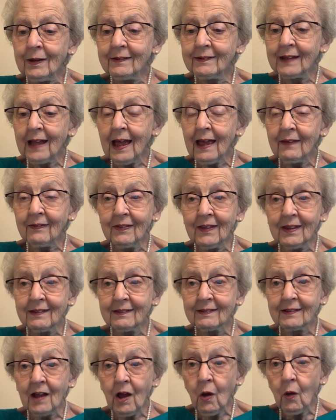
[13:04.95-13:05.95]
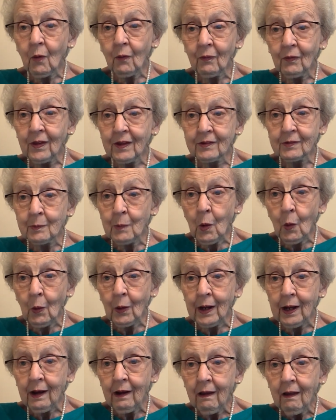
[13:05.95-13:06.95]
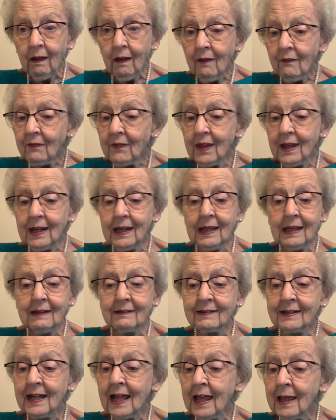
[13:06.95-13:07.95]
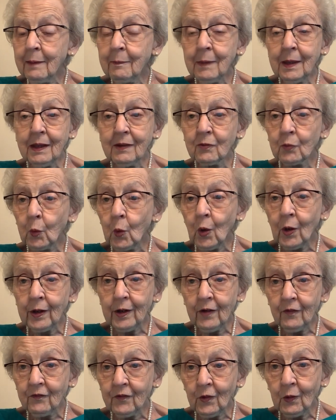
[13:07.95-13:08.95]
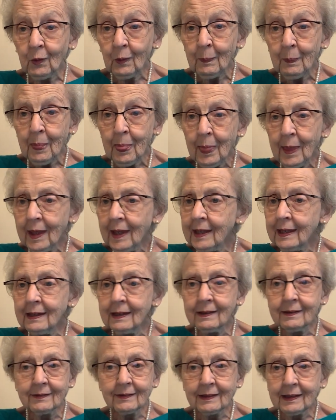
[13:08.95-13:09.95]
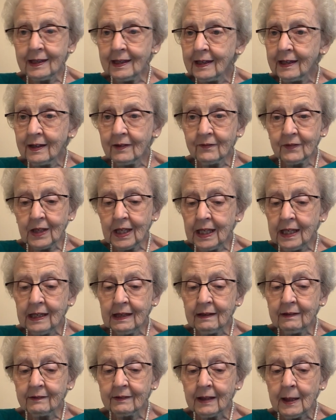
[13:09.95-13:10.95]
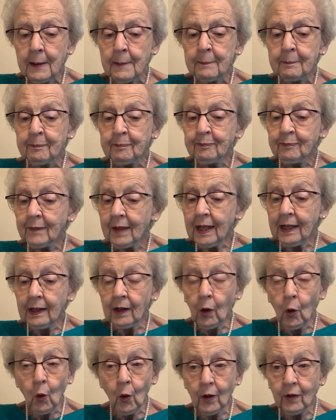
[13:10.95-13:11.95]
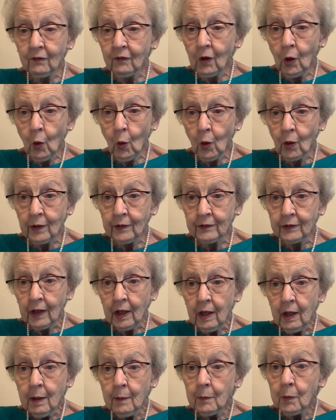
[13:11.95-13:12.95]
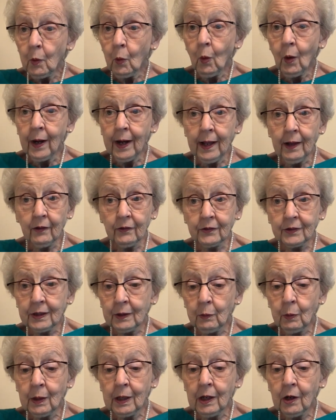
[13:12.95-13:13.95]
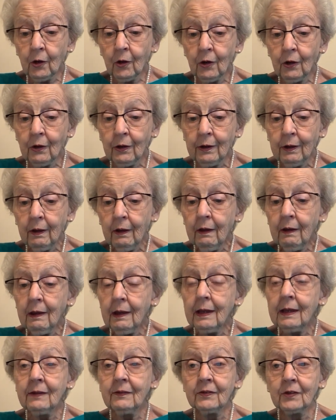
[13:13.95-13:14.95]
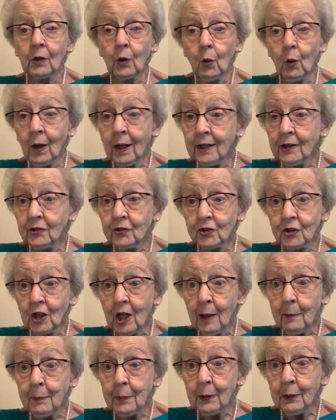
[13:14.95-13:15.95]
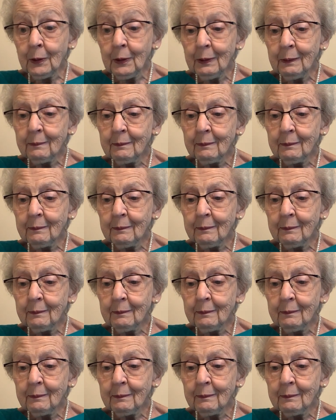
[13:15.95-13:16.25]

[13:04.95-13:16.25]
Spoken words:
sang this song this morning, that his name is wonderful. He is King of Kings and Lord of Lords. But what else did we learn? He's a great shepherd.